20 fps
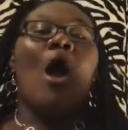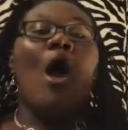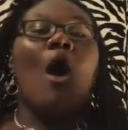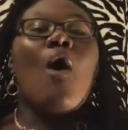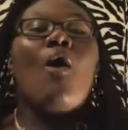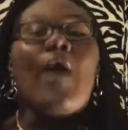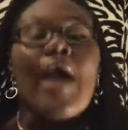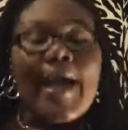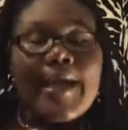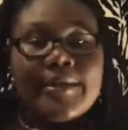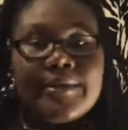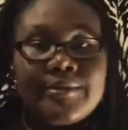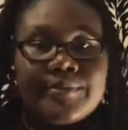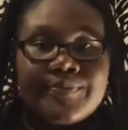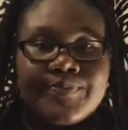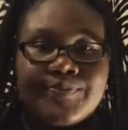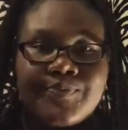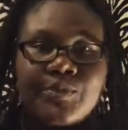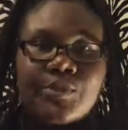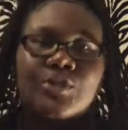Okay,
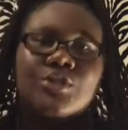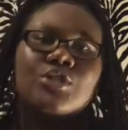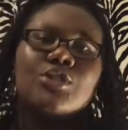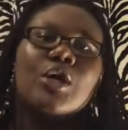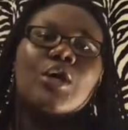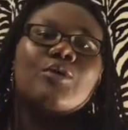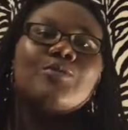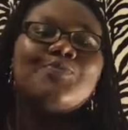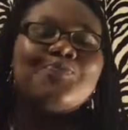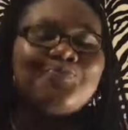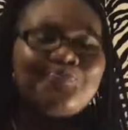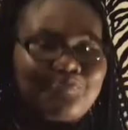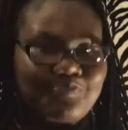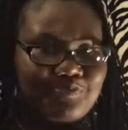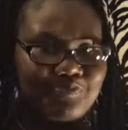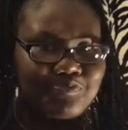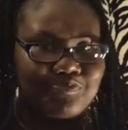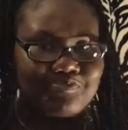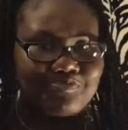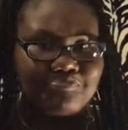so
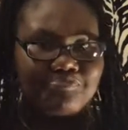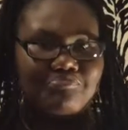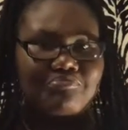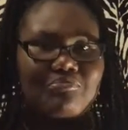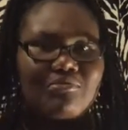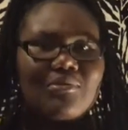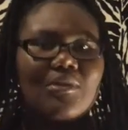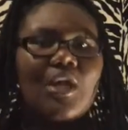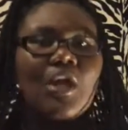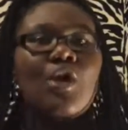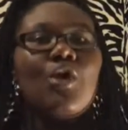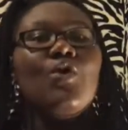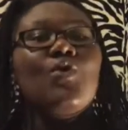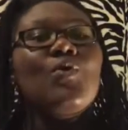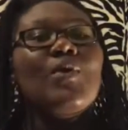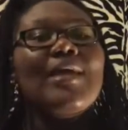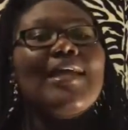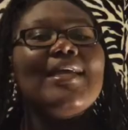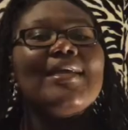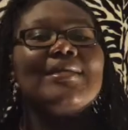
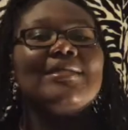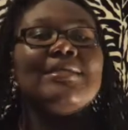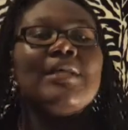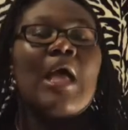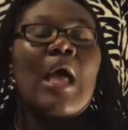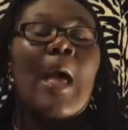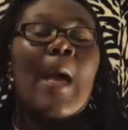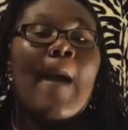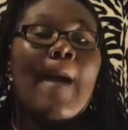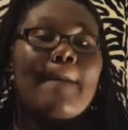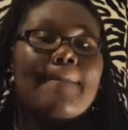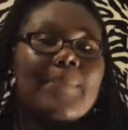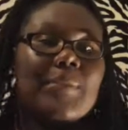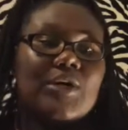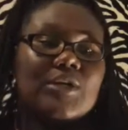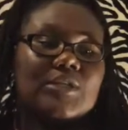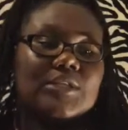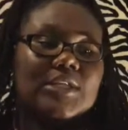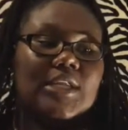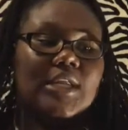who is
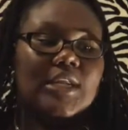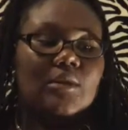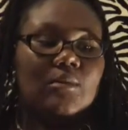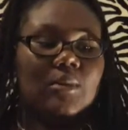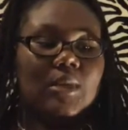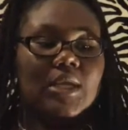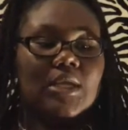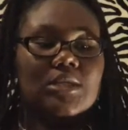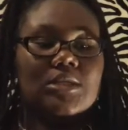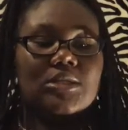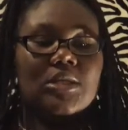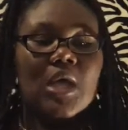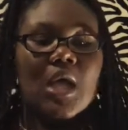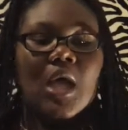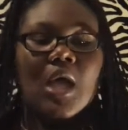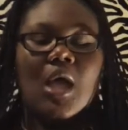Boss Lady Wits?